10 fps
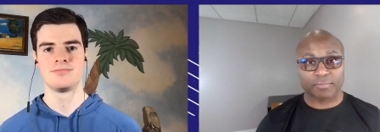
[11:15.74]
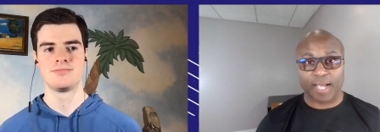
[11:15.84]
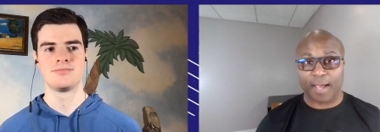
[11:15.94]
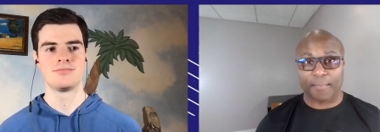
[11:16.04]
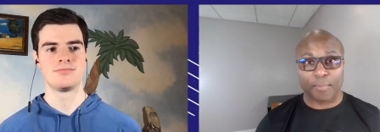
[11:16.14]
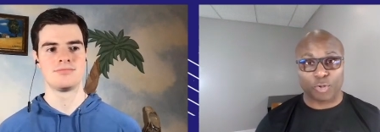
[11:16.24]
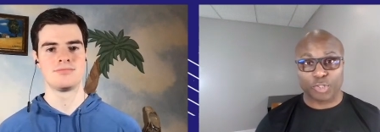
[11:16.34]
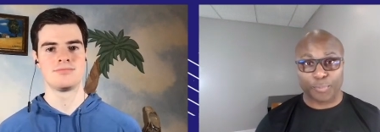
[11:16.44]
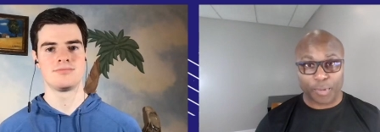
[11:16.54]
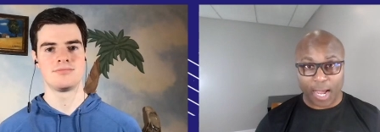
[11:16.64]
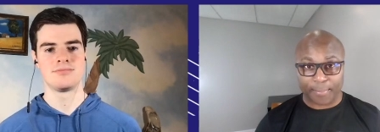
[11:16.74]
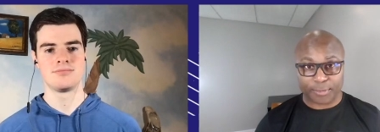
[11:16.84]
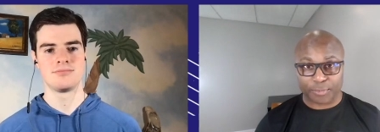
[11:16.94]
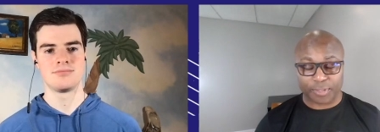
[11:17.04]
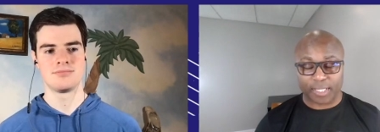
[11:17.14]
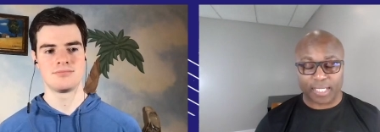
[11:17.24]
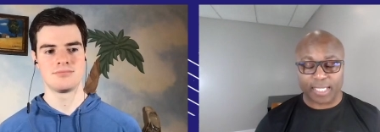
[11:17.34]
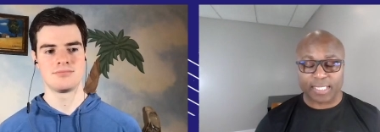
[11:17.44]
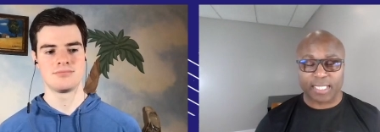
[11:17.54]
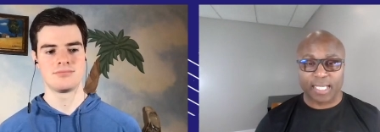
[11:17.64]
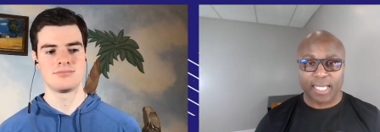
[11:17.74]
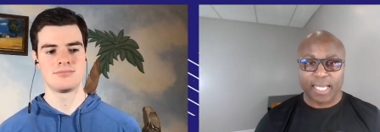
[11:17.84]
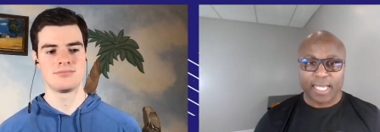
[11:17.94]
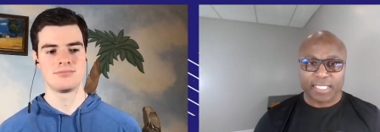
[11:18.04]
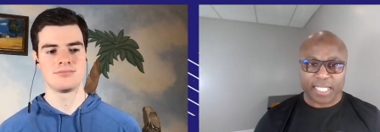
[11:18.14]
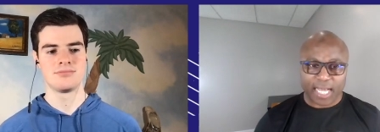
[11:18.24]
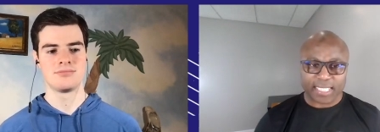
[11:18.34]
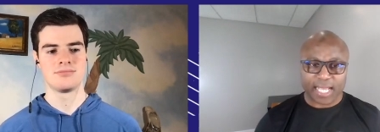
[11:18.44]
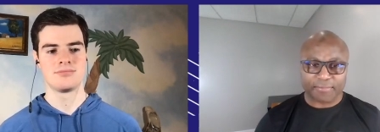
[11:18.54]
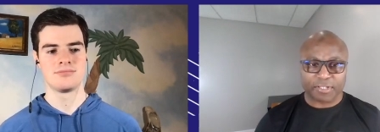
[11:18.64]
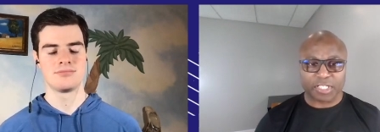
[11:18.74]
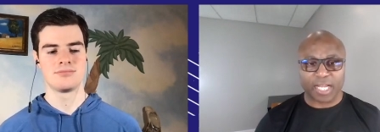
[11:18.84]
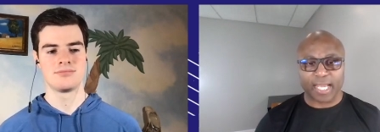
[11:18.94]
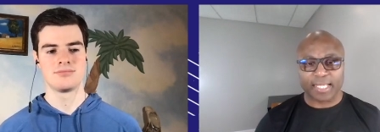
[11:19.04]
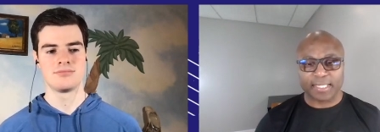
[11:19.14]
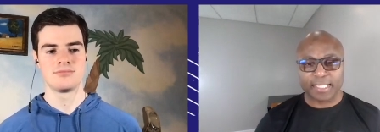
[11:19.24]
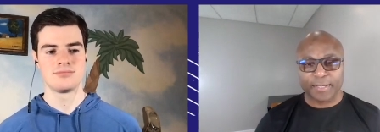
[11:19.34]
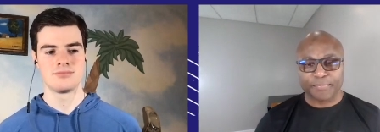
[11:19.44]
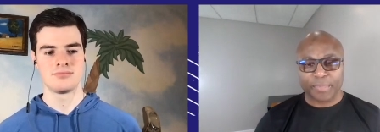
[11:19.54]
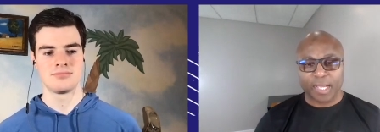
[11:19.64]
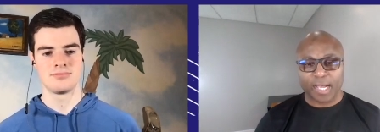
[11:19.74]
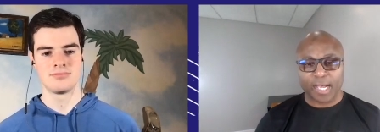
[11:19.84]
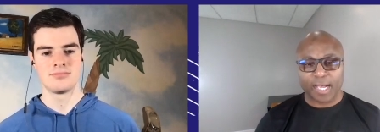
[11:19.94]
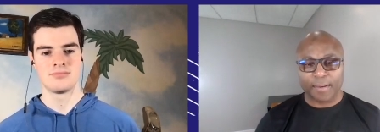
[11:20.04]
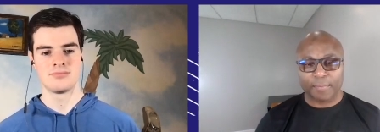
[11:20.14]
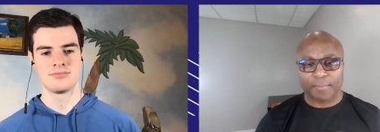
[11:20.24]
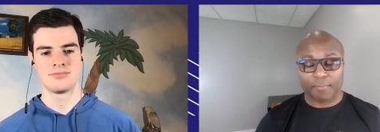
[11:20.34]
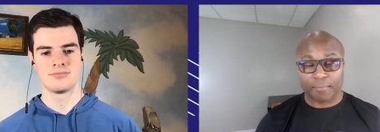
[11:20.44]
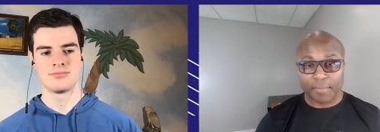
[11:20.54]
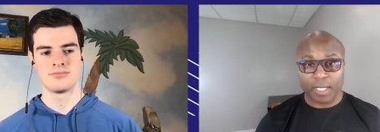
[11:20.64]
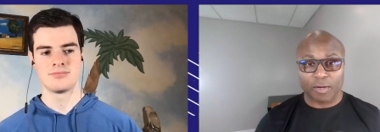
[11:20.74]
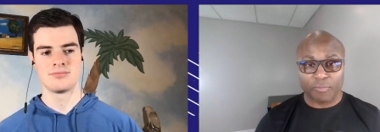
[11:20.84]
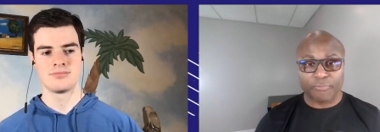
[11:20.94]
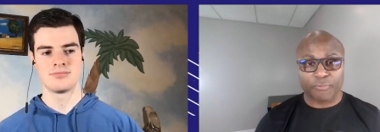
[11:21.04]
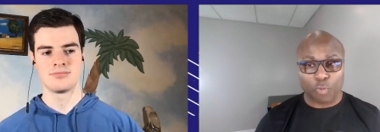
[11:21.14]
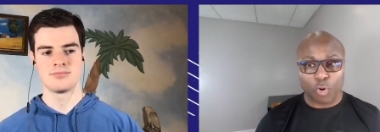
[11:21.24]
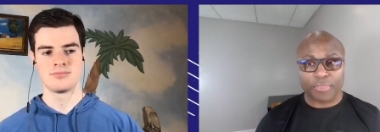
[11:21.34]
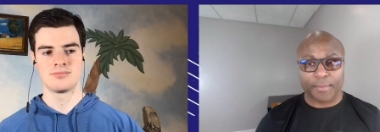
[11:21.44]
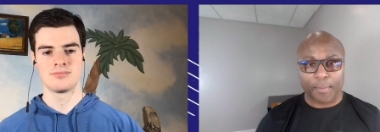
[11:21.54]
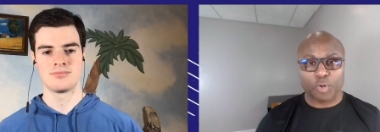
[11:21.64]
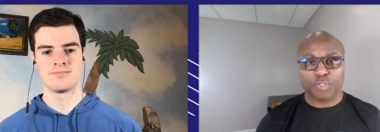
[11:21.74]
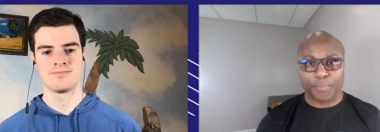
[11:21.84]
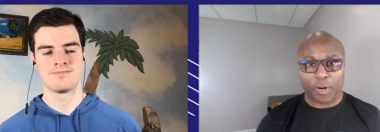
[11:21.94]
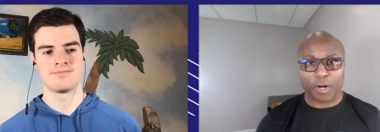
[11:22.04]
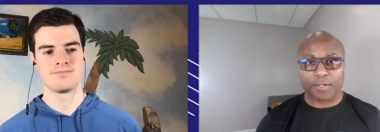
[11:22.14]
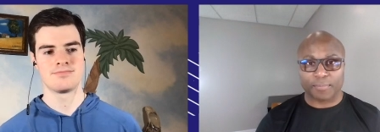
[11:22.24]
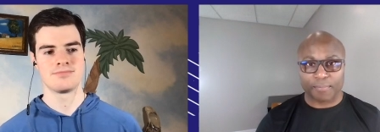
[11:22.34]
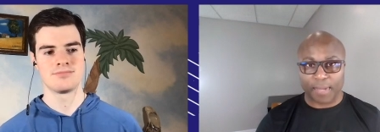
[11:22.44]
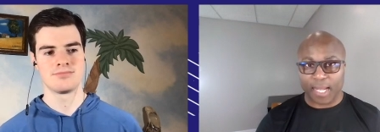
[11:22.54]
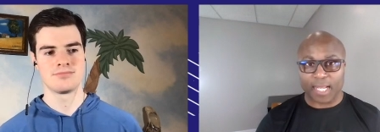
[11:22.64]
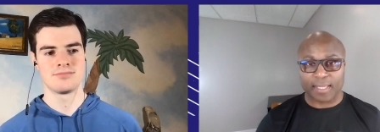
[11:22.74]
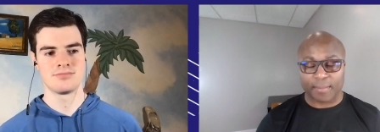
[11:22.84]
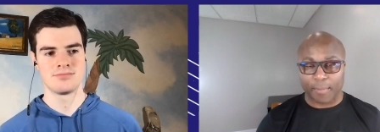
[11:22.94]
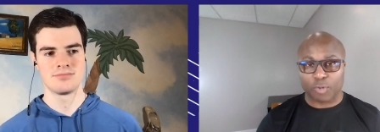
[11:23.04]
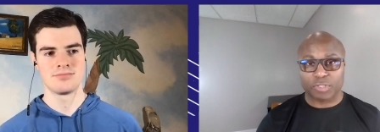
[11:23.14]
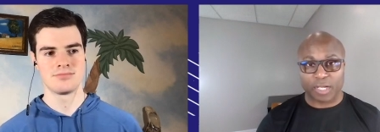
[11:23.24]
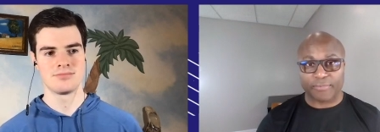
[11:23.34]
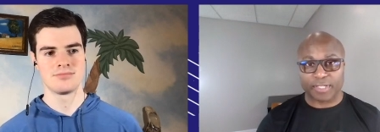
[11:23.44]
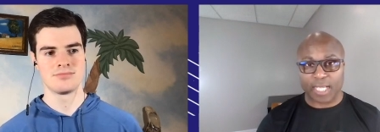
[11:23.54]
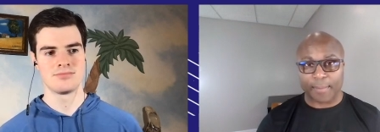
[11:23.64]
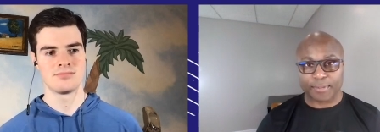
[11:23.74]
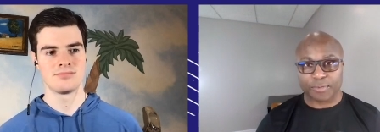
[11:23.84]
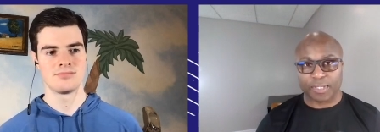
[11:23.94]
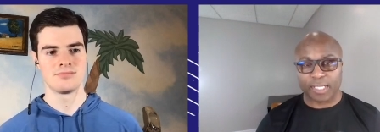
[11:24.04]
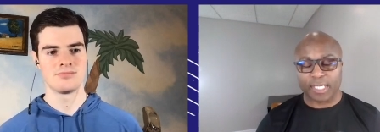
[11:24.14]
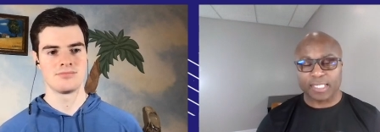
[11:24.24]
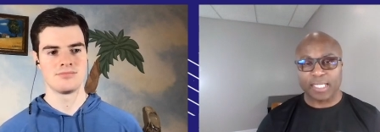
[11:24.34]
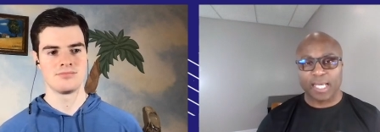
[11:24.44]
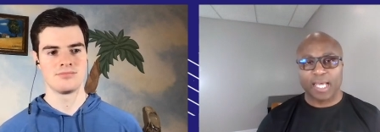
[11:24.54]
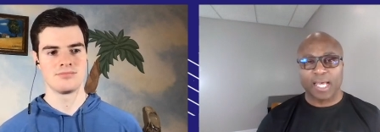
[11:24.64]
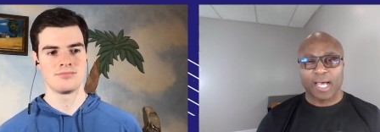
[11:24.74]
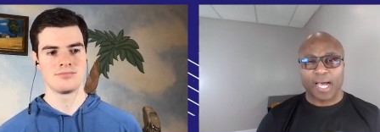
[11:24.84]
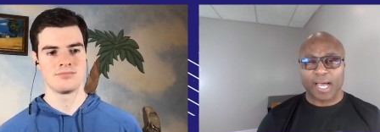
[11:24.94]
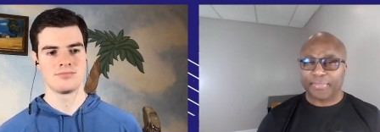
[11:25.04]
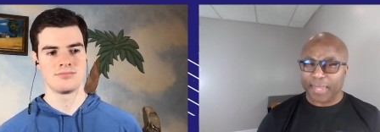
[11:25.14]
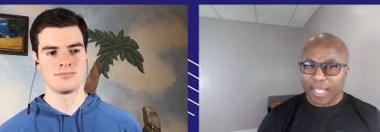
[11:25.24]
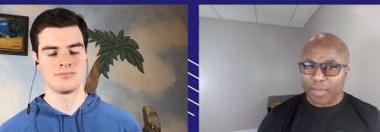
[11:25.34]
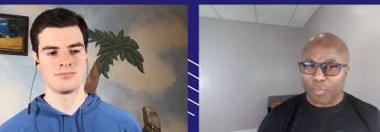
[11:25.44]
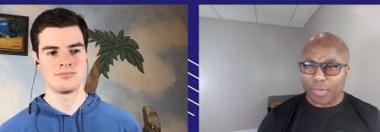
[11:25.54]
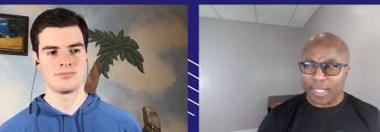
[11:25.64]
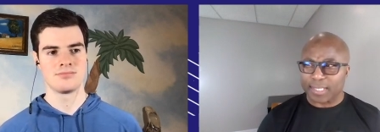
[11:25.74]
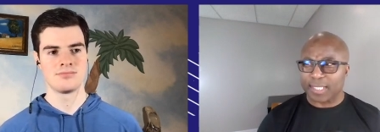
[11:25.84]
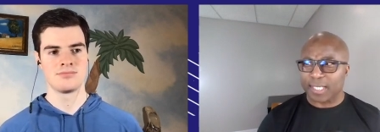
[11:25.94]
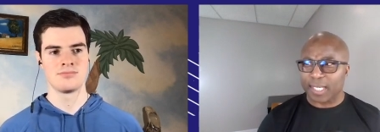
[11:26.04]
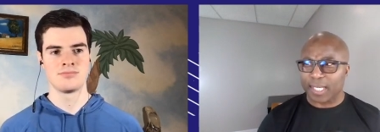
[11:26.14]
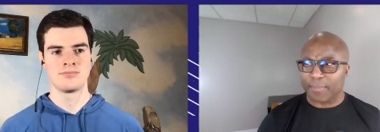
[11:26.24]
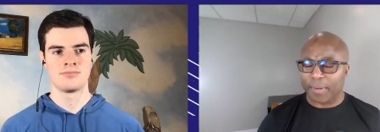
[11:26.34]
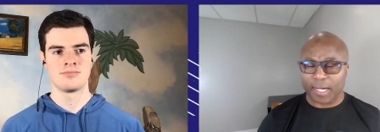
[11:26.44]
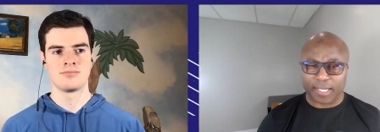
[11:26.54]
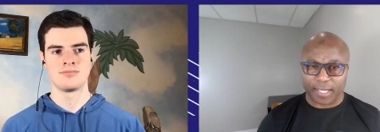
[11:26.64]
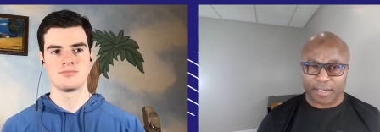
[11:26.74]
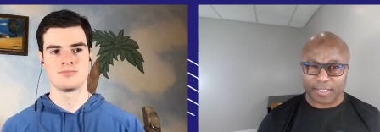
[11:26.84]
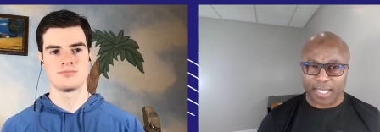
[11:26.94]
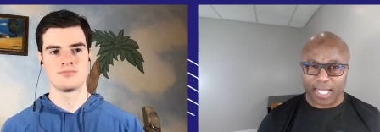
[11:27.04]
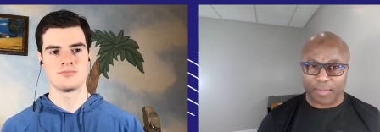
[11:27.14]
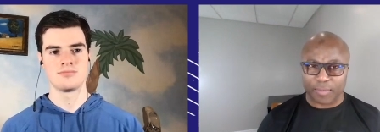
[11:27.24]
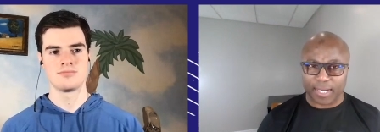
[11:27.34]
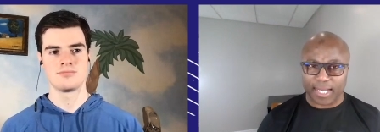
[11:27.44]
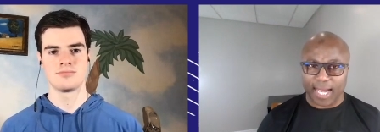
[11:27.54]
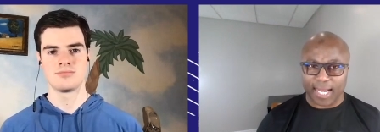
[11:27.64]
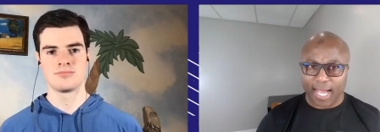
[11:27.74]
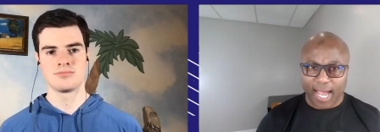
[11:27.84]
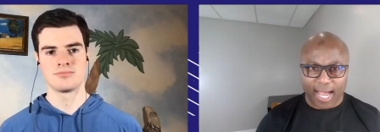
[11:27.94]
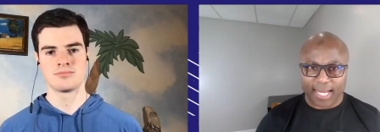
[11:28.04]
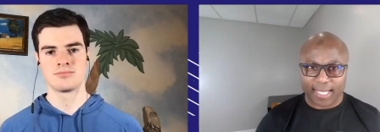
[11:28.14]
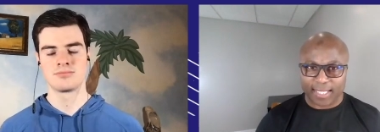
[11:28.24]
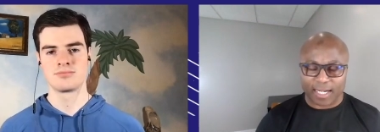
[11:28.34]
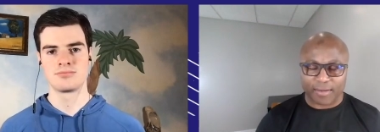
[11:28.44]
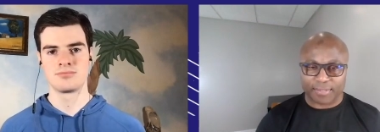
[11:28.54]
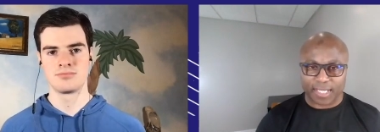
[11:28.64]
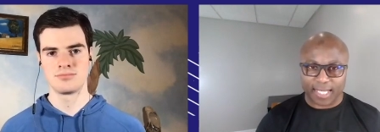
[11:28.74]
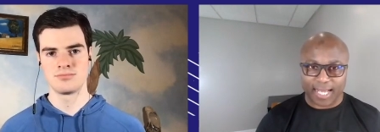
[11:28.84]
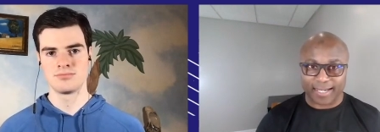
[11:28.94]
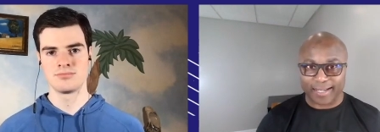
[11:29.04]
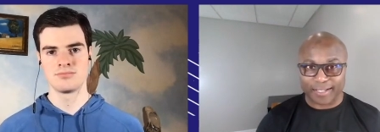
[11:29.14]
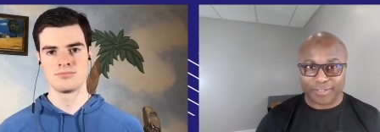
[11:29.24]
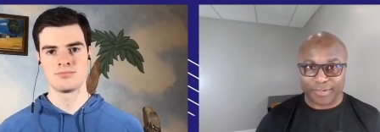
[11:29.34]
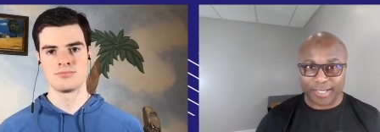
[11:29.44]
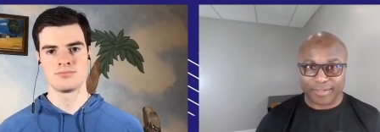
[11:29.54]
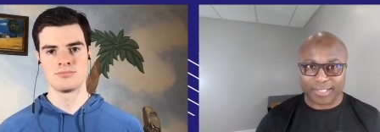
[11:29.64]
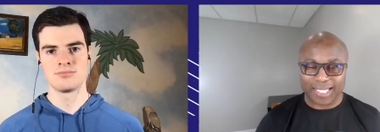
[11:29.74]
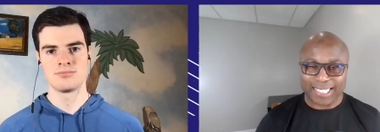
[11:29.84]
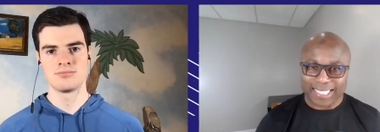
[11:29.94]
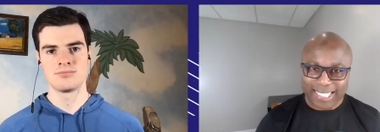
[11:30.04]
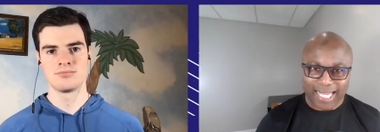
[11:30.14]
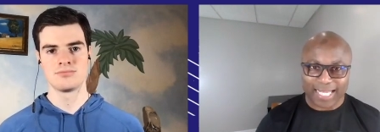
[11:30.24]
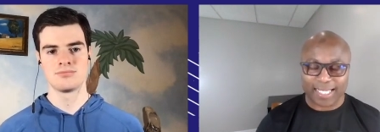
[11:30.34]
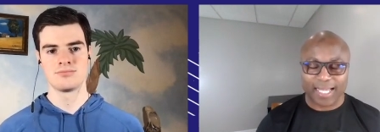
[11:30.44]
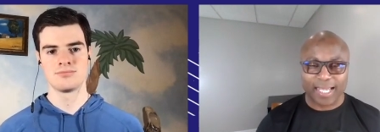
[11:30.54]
Speaker 1: got multiple opportunities, chance after chance, um, you know, for the most part, made the most of his opportunities. I think it was the Buccaneers game where he got hot, and then all of a sudden he got an injury, and it was kind of like, dang it,